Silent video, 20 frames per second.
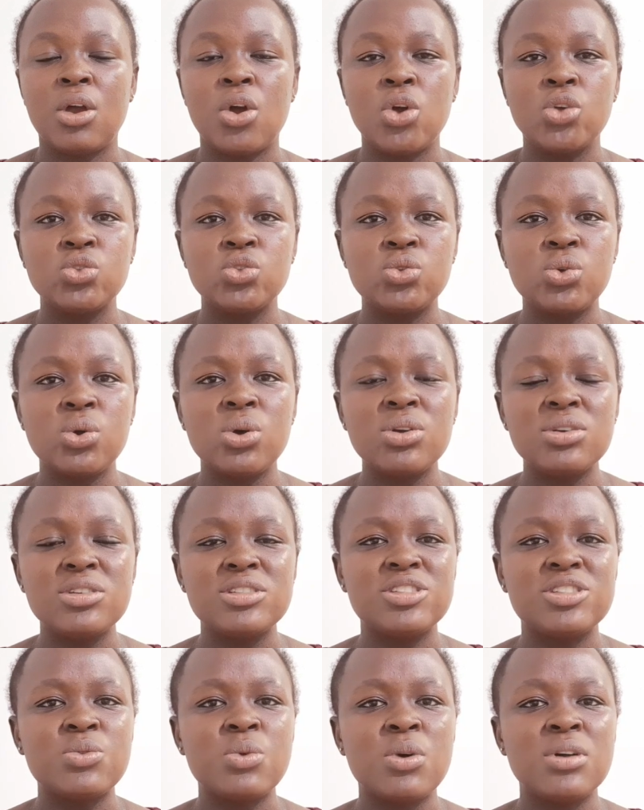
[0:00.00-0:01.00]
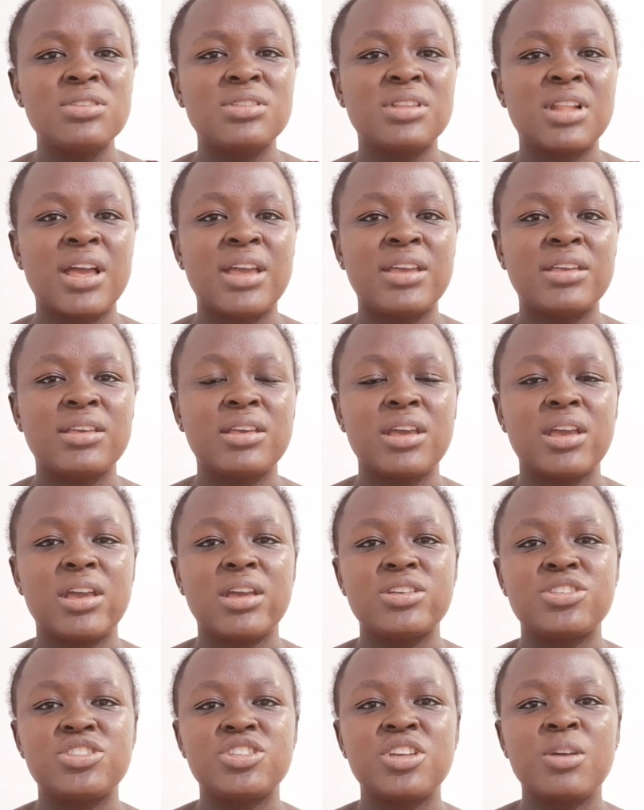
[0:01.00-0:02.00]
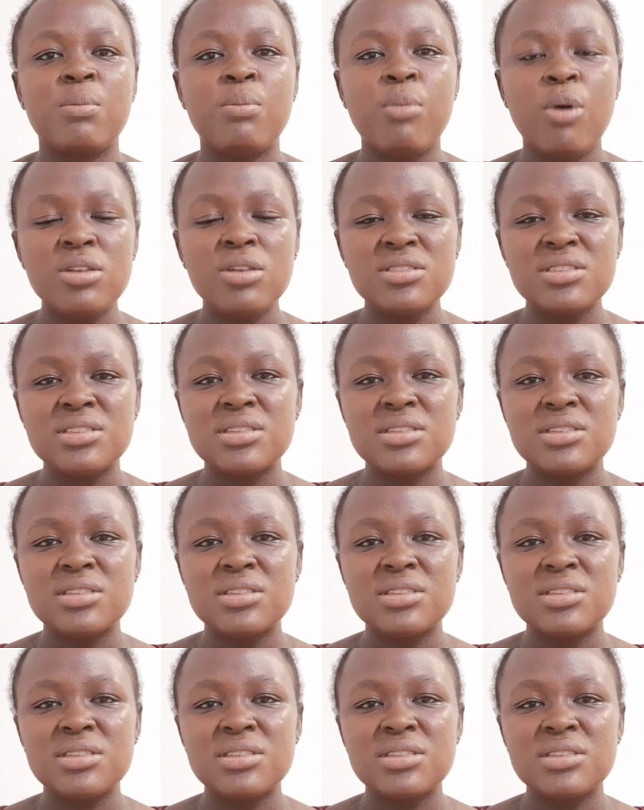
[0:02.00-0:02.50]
So she was like, she bought